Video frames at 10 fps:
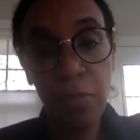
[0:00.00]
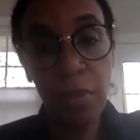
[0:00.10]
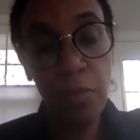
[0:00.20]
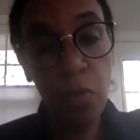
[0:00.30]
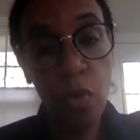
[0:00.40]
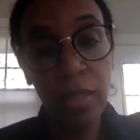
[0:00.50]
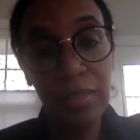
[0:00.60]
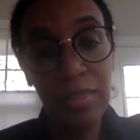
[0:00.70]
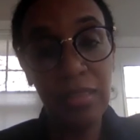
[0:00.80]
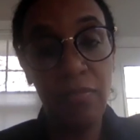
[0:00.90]
people who are
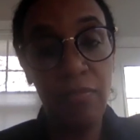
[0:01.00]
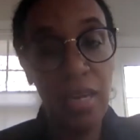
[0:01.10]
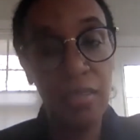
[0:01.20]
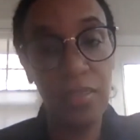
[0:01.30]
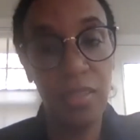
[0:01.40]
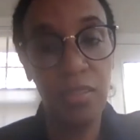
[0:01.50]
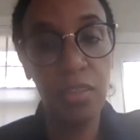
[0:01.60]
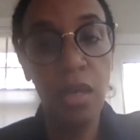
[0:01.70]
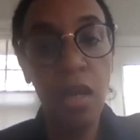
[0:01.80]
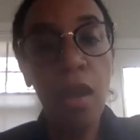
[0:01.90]
disadvantaged
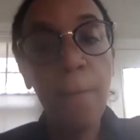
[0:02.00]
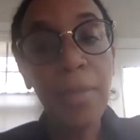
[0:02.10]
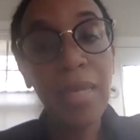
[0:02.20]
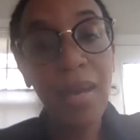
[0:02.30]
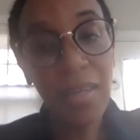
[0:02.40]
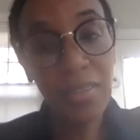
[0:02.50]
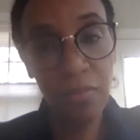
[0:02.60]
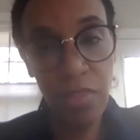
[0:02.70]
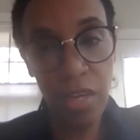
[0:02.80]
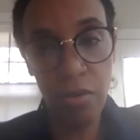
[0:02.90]
because
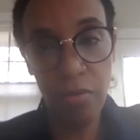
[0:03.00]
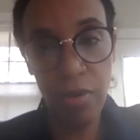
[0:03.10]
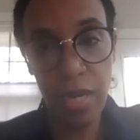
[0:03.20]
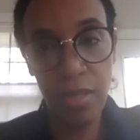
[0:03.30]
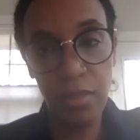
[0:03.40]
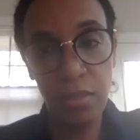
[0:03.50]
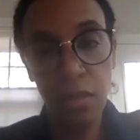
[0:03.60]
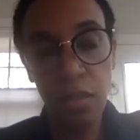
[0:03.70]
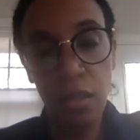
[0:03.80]
of their race,